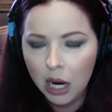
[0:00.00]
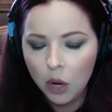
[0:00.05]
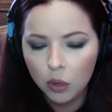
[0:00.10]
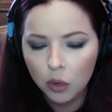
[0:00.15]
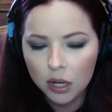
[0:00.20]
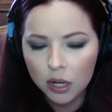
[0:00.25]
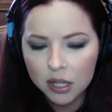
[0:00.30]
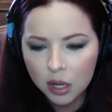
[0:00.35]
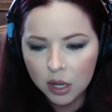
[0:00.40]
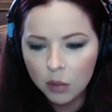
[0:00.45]

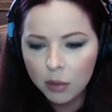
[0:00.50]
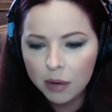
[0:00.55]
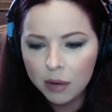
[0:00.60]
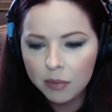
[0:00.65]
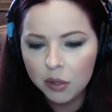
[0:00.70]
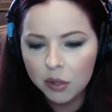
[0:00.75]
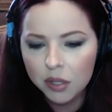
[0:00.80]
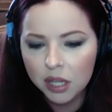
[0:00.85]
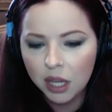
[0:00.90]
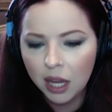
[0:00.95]
where I sell my
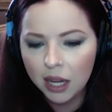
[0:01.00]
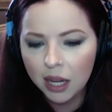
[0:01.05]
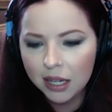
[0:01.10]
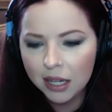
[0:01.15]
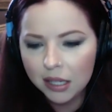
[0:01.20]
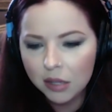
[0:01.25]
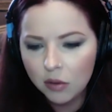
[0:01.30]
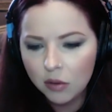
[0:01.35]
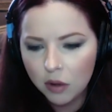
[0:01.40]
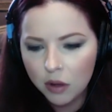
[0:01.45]
music and I
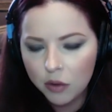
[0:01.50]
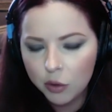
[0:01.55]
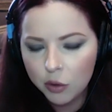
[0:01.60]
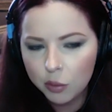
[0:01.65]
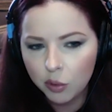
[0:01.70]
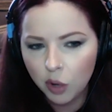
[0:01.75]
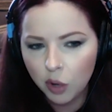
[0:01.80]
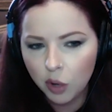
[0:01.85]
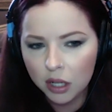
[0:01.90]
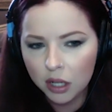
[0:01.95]
sell other
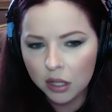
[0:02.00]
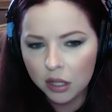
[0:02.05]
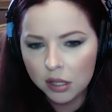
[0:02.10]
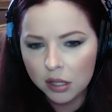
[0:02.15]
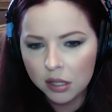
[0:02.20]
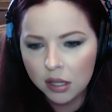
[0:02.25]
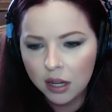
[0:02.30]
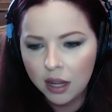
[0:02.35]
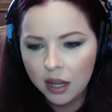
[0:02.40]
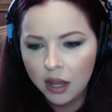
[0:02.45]

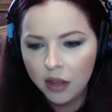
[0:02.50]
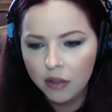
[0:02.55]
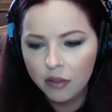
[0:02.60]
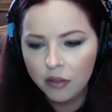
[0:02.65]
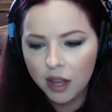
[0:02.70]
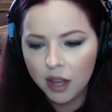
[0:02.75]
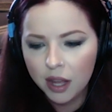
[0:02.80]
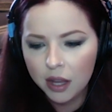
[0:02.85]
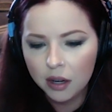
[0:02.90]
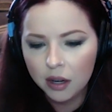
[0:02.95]
products
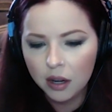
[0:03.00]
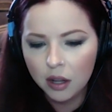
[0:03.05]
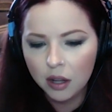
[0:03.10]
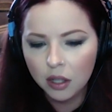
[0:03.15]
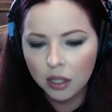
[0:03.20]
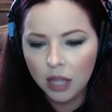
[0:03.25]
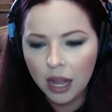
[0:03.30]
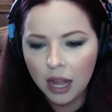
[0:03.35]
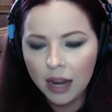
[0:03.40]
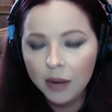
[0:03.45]
that
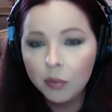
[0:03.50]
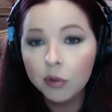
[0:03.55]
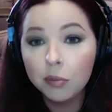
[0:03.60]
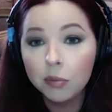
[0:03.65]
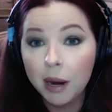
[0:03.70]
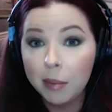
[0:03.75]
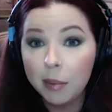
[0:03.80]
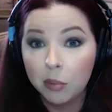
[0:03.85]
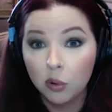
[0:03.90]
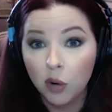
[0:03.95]
align with
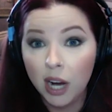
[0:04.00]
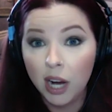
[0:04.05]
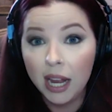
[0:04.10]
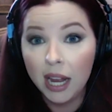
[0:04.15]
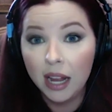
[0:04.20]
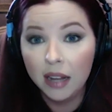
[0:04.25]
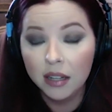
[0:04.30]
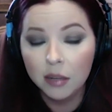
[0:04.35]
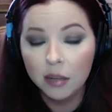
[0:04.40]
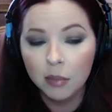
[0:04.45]
my
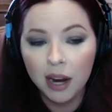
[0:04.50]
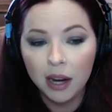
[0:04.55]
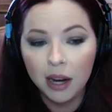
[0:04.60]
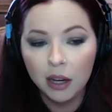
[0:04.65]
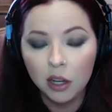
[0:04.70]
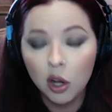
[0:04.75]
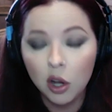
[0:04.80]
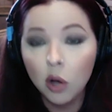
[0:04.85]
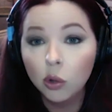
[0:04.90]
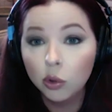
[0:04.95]
brand and my
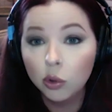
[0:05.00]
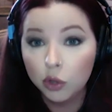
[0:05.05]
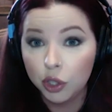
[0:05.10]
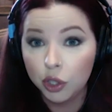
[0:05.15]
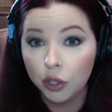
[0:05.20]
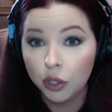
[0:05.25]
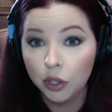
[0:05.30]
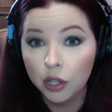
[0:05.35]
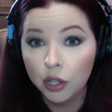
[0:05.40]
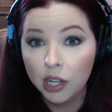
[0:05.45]

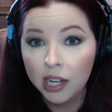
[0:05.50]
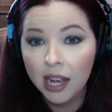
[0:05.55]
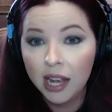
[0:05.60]
culture.